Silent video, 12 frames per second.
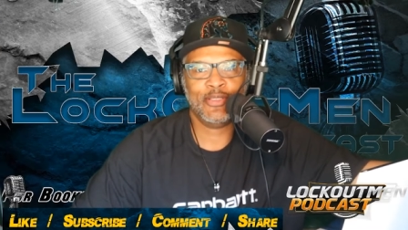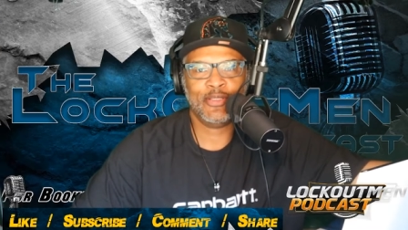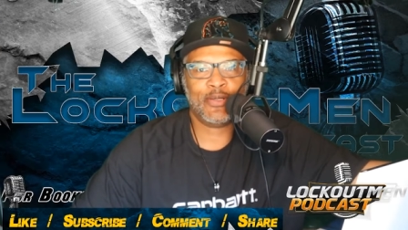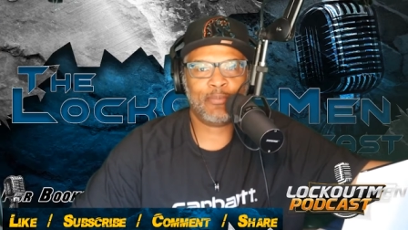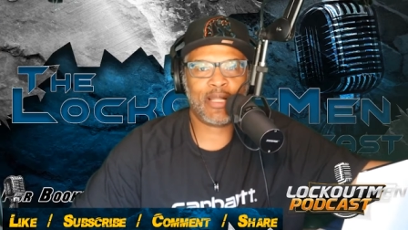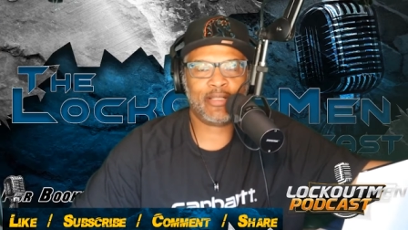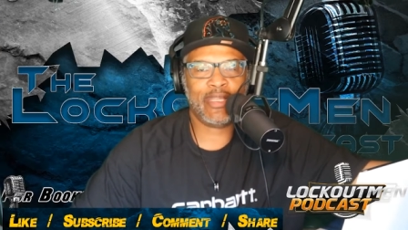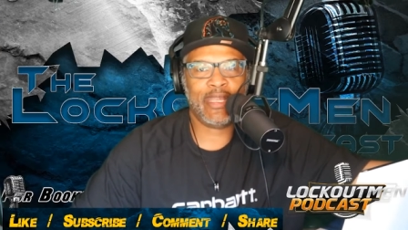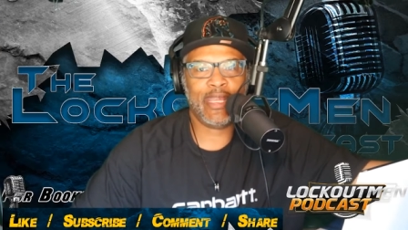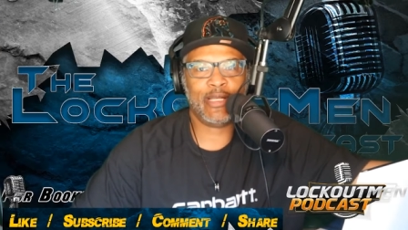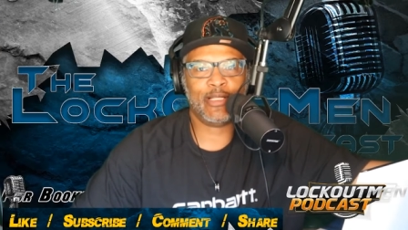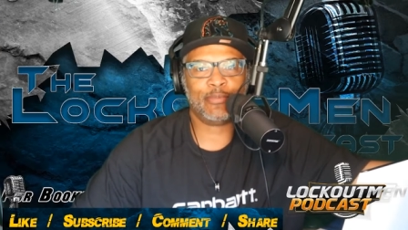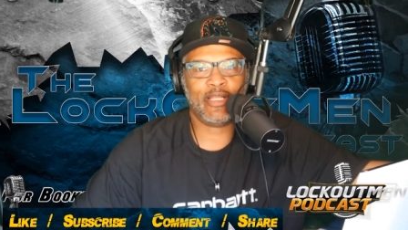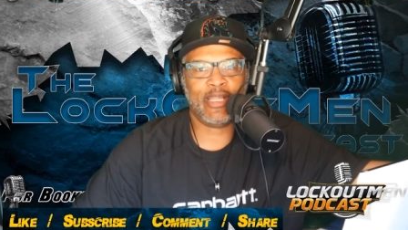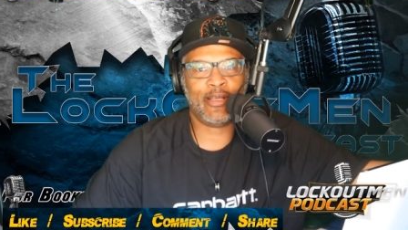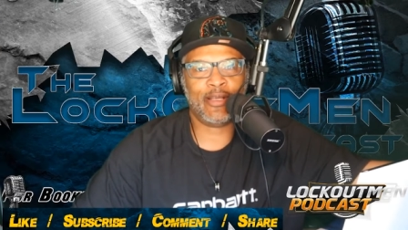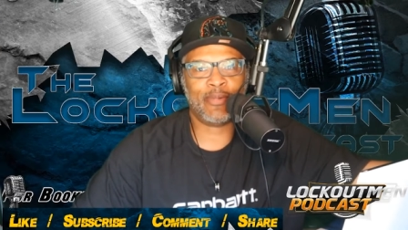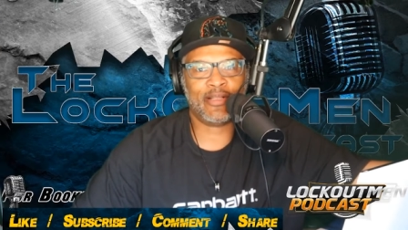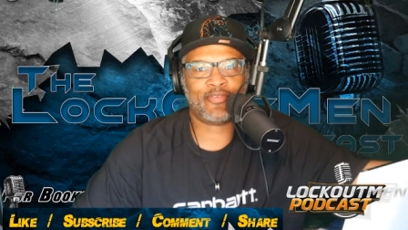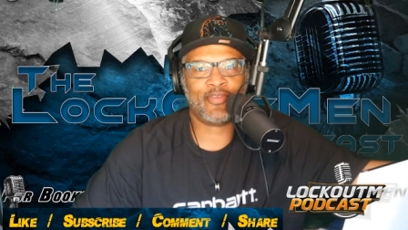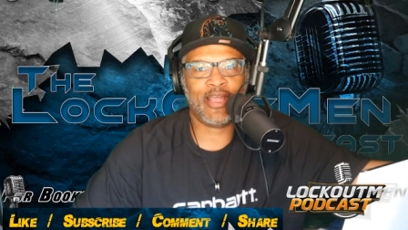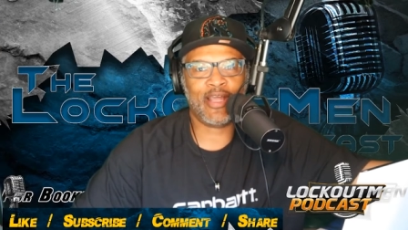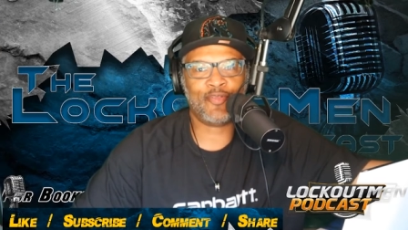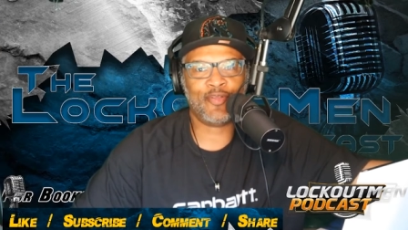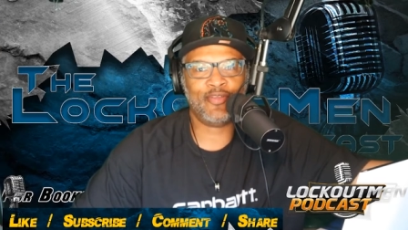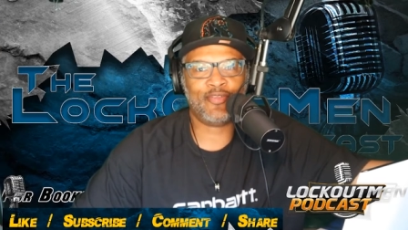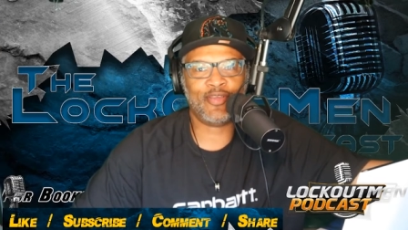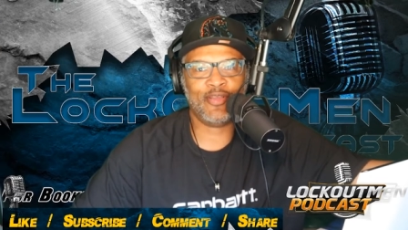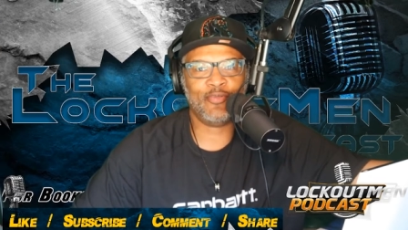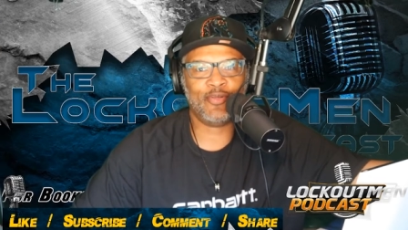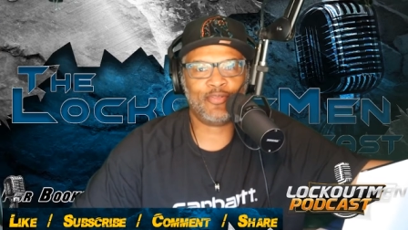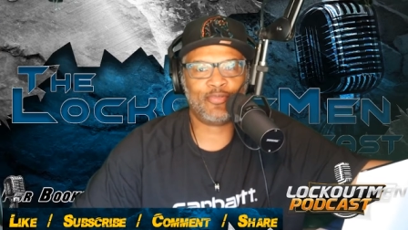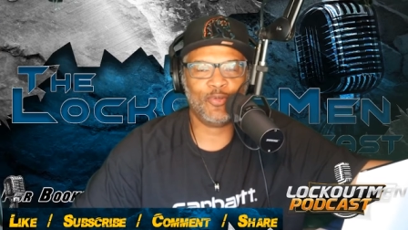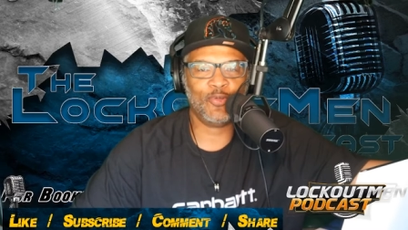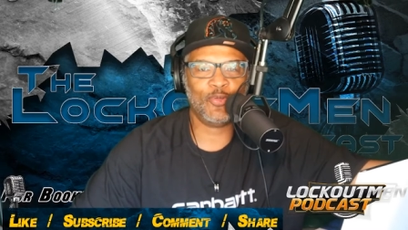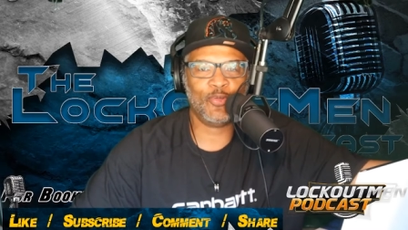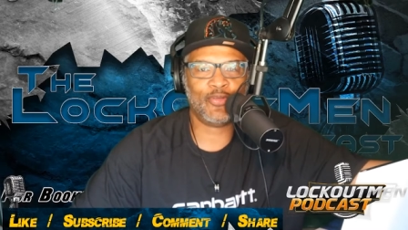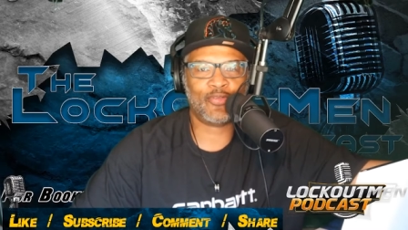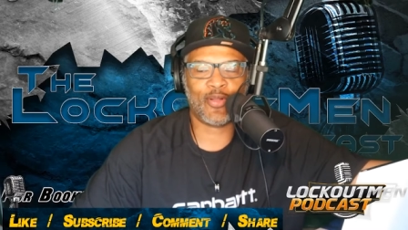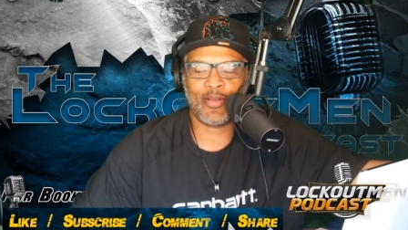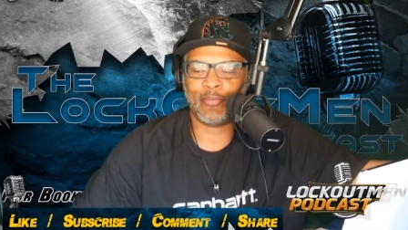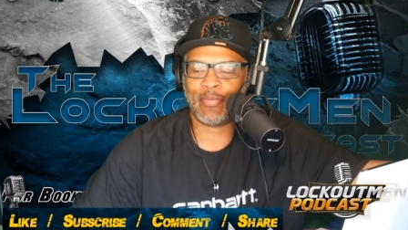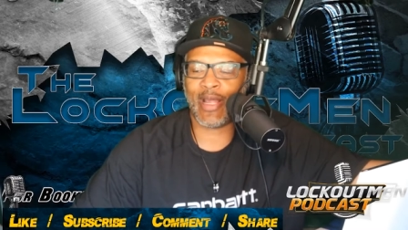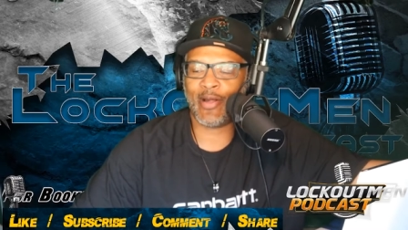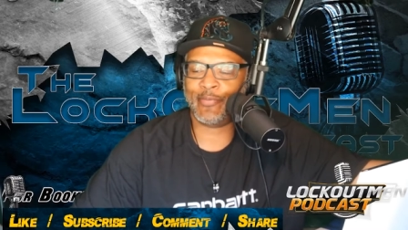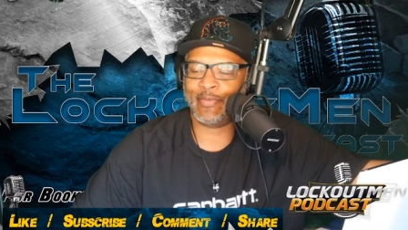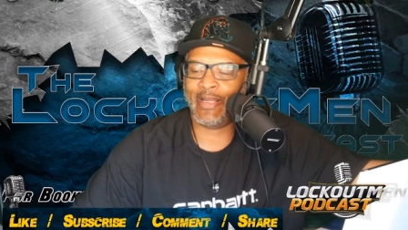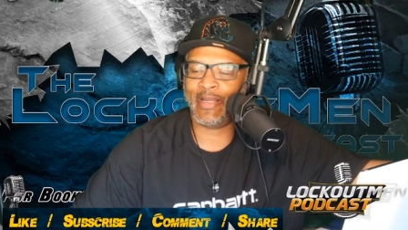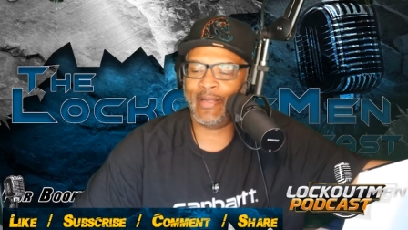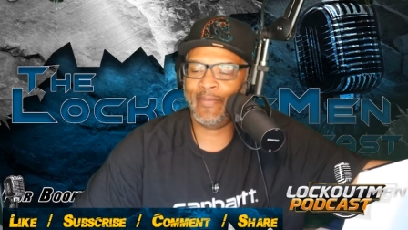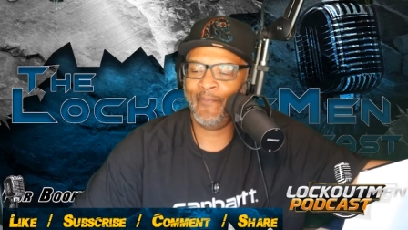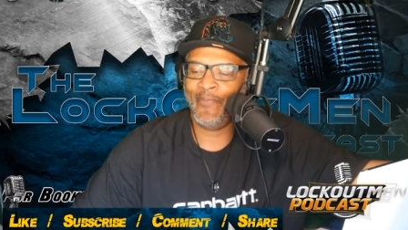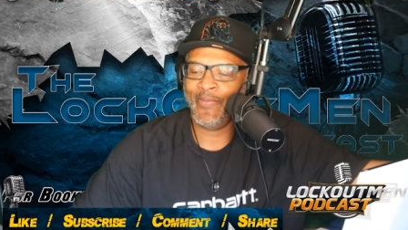I'm about to head up there myself and see what Schugel is all about, man."